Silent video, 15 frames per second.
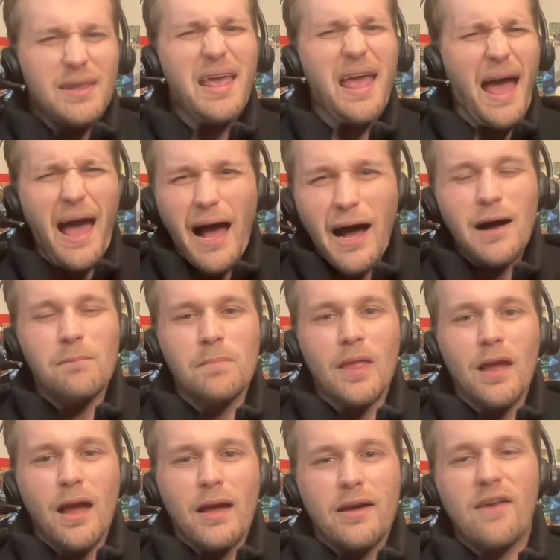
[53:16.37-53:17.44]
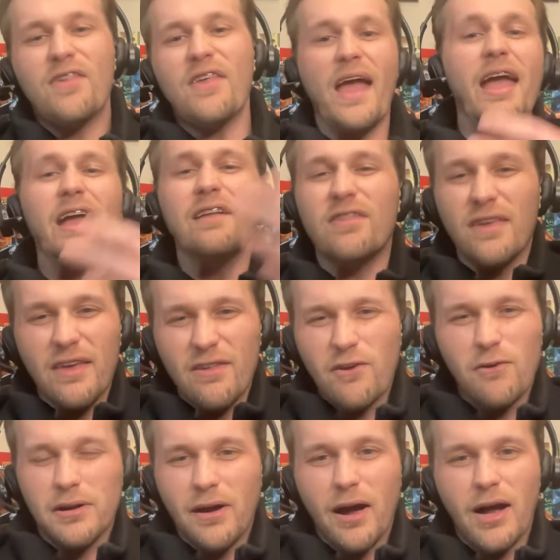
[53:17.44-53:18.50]
Yeah, because yeah. a, it's
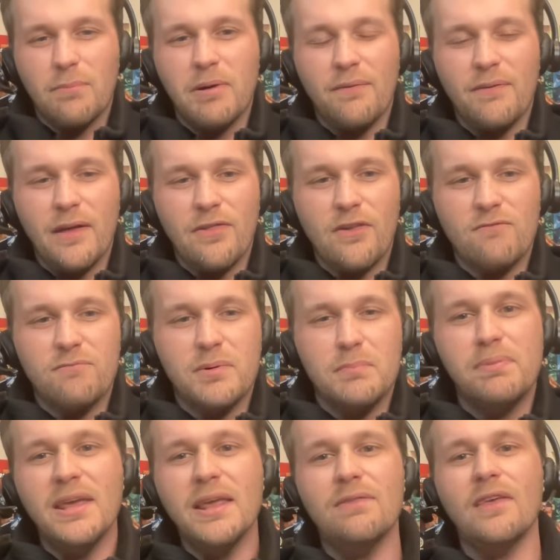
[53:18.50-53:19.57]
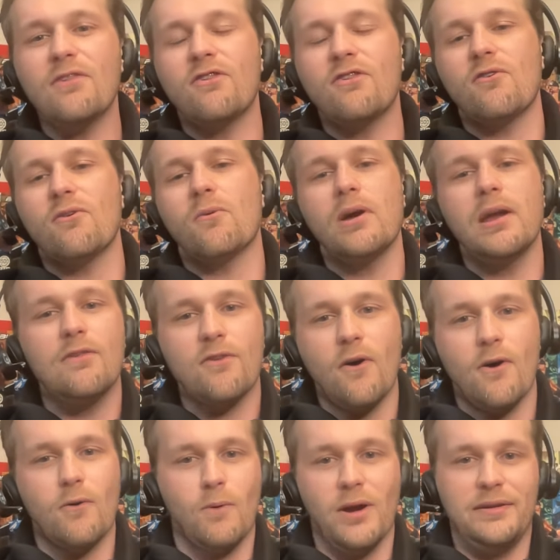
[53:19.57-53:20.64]
easier to talk about that stuff, but b, these stories
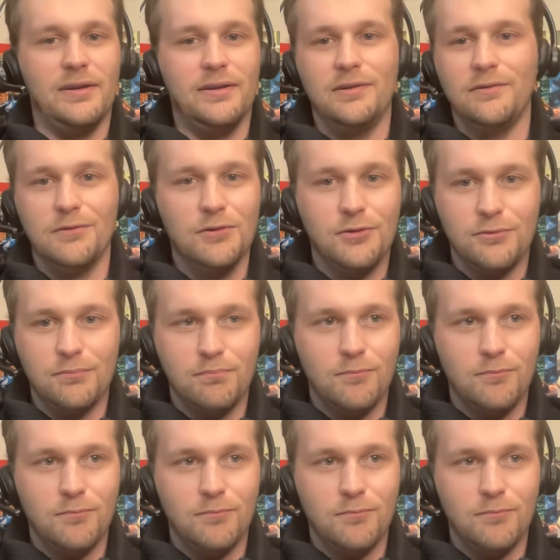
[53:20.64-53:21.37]
are written